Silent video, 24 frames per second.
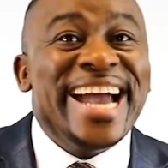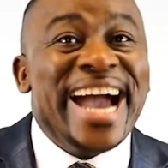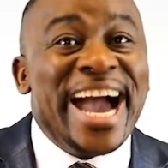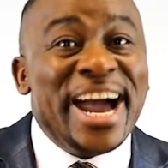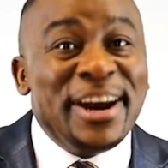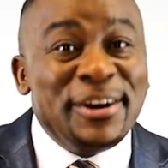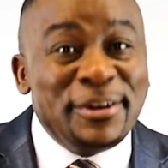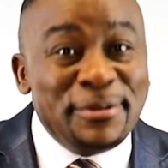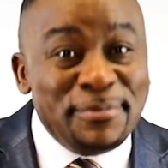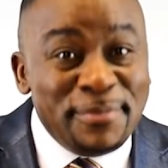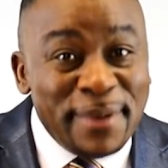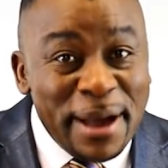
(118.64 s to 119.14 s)

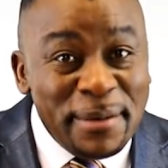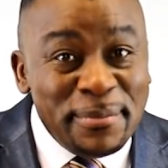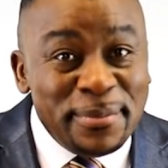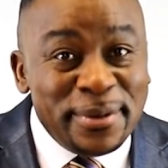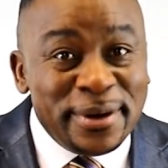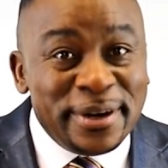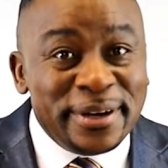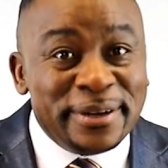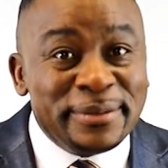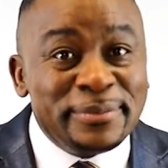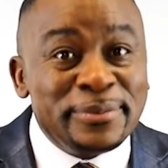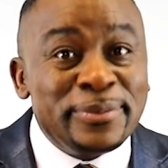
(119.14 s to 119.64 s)
And
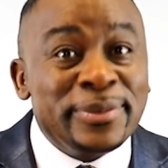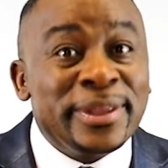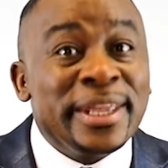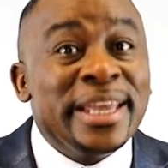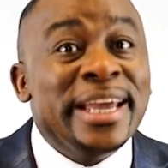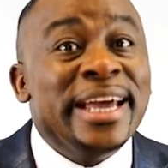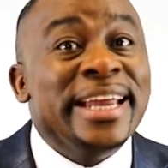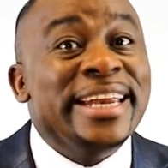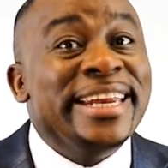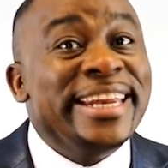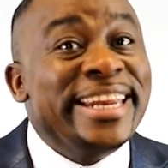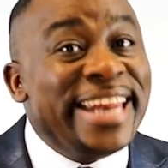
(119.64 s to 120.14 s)
remember,
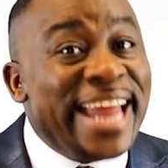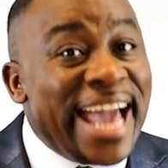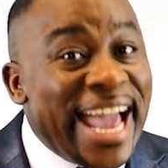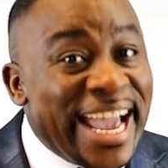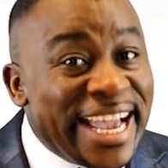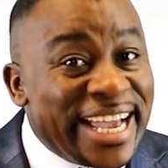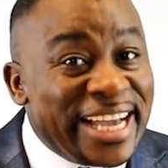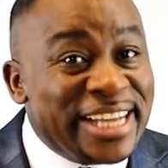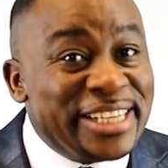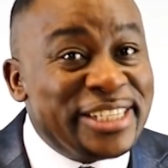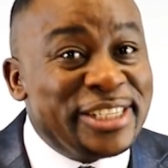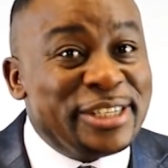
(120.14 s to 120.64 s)

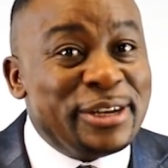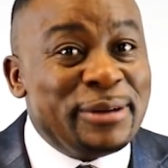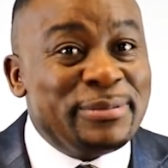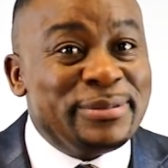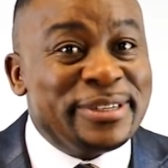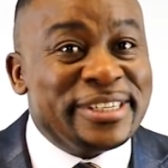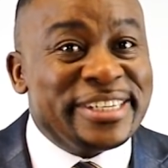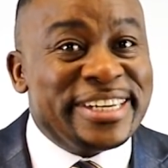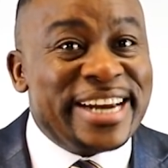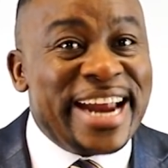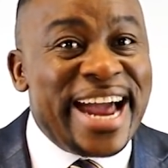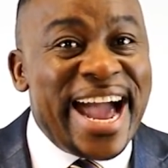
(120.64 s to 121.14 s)
like and
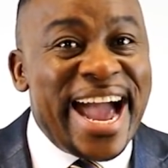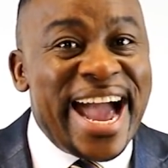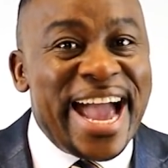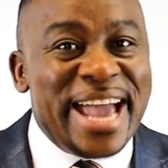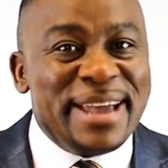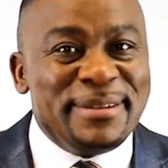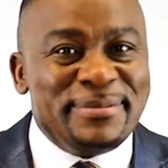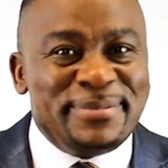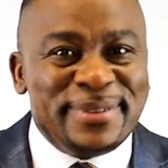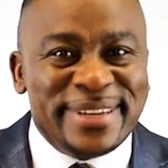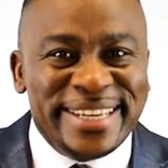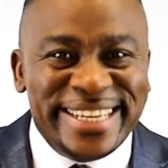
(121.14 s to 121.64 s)

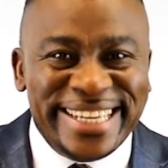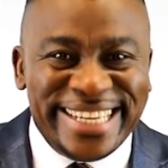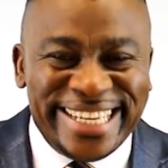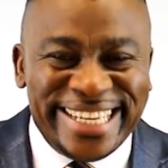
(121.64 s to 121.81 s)
subscribe!